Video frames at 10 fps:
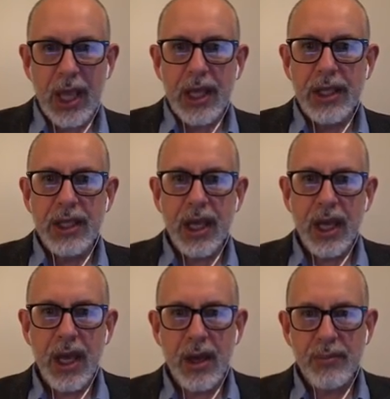
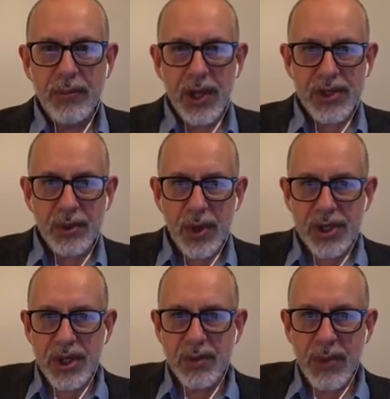Yeah, there's a
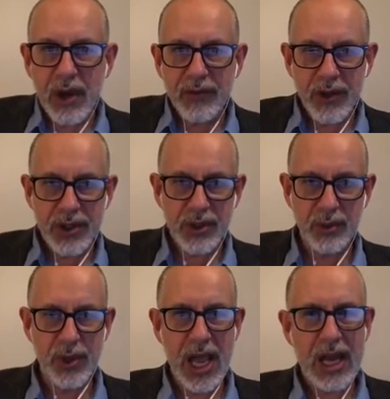question about virtual
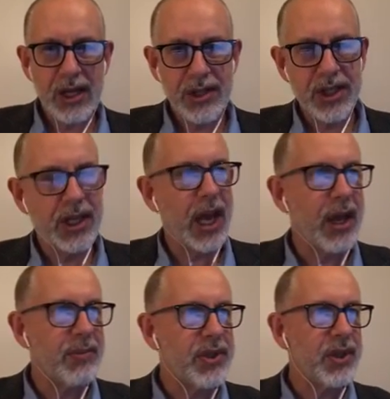reality
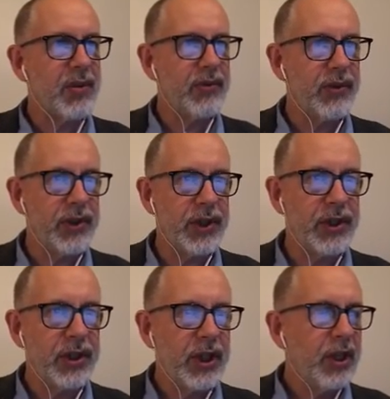apps for
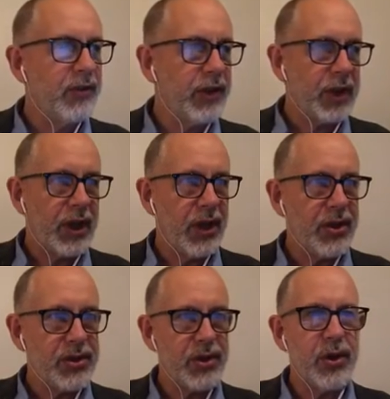the
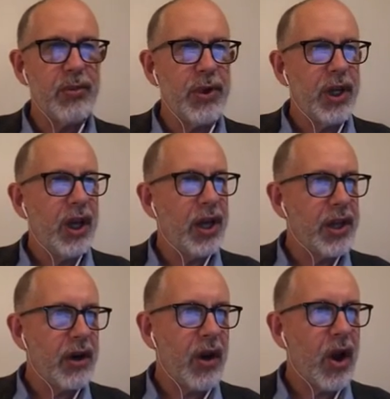classroom, and
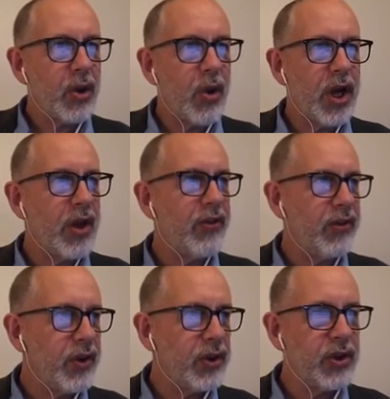there are quite a
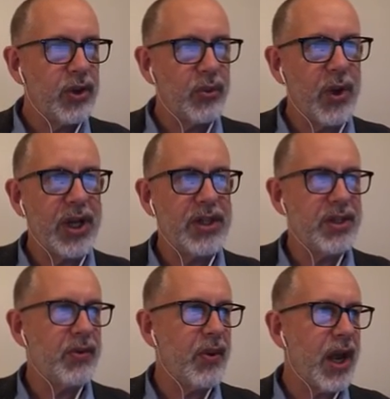few good ones
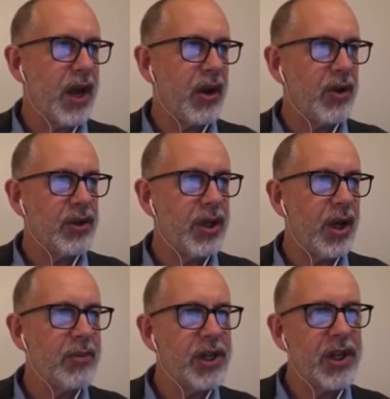around. I
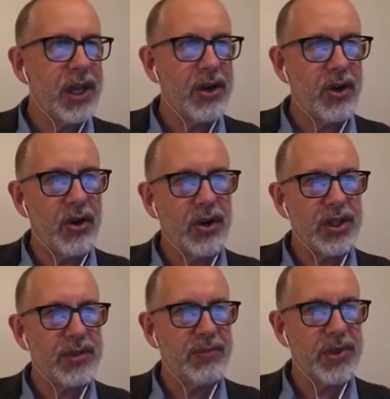mean, they're not
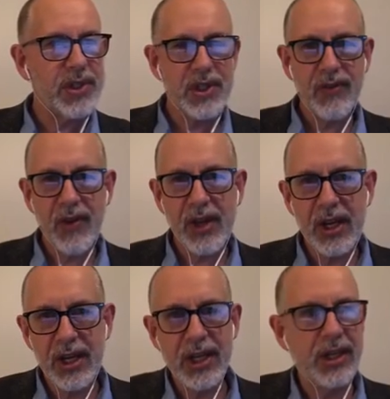
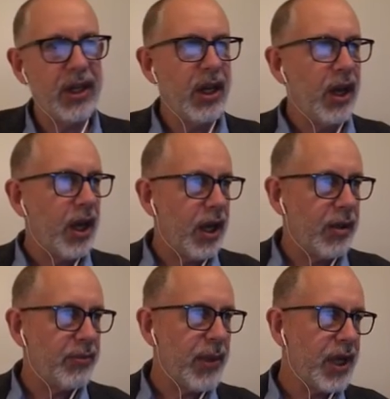specifically
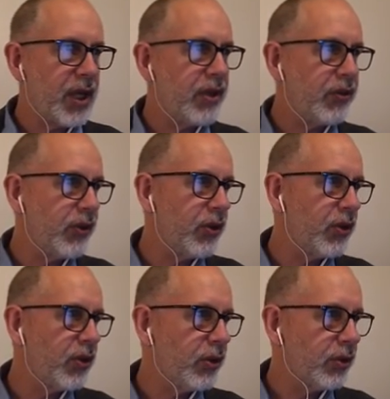made
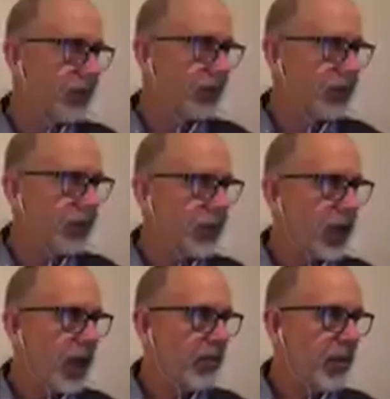for
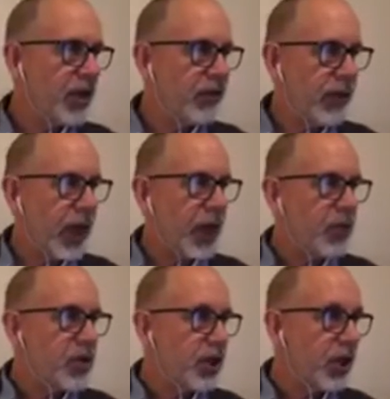
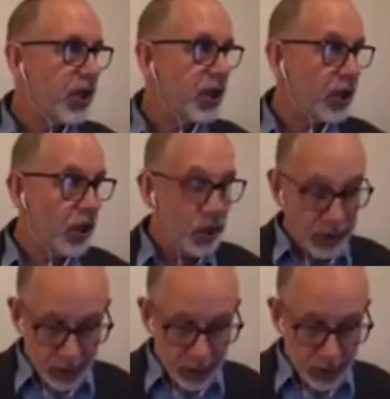language learning, although